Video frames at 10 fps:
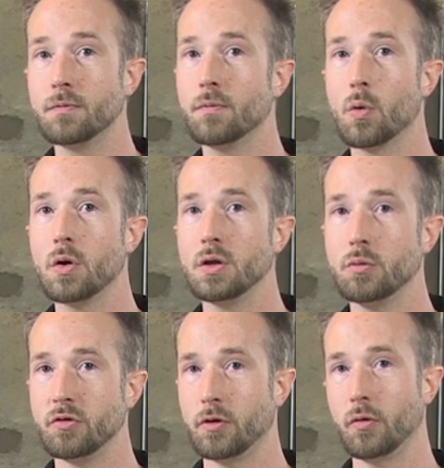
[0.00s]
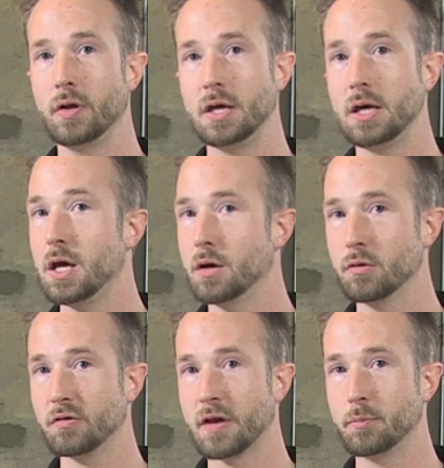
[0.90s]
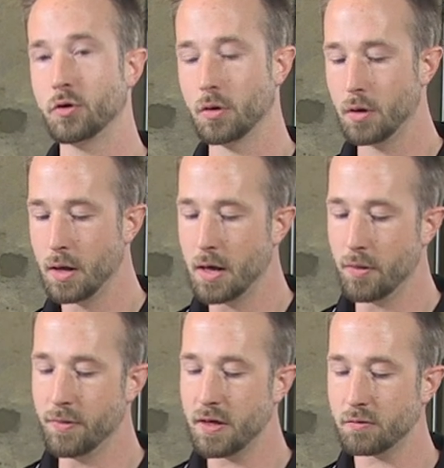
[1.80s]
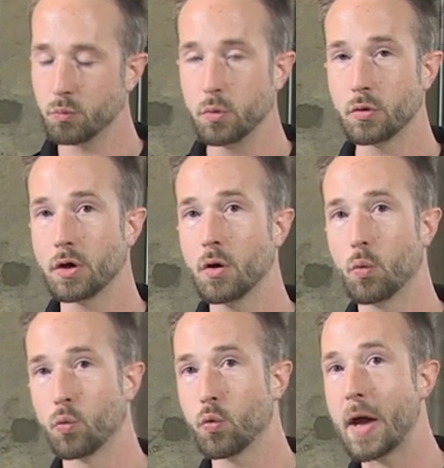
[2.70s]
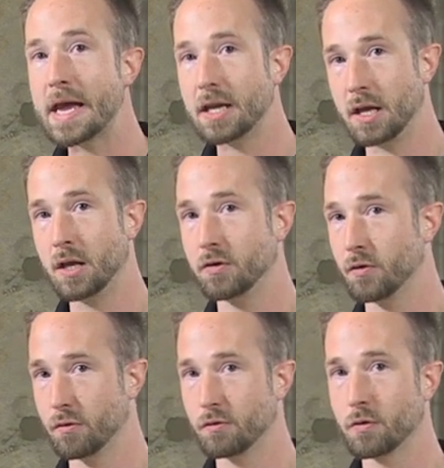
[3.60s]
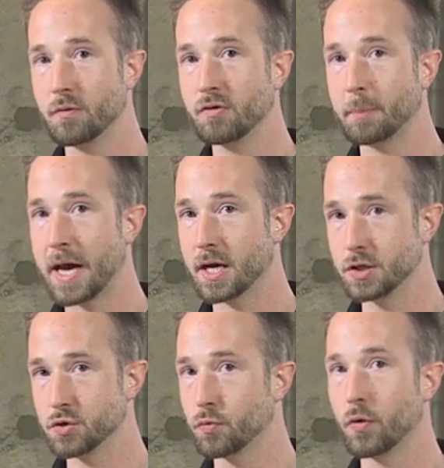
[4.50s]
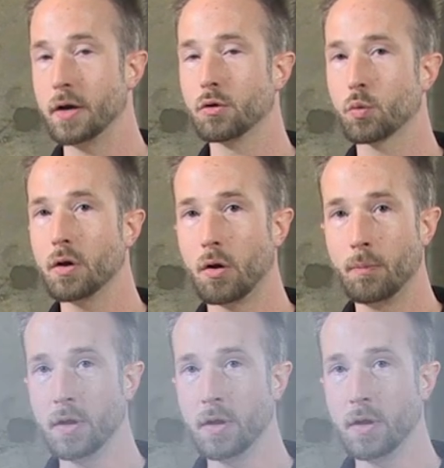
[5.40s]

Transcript: Ford Utility Interceptor. This will go right into the service package front grille.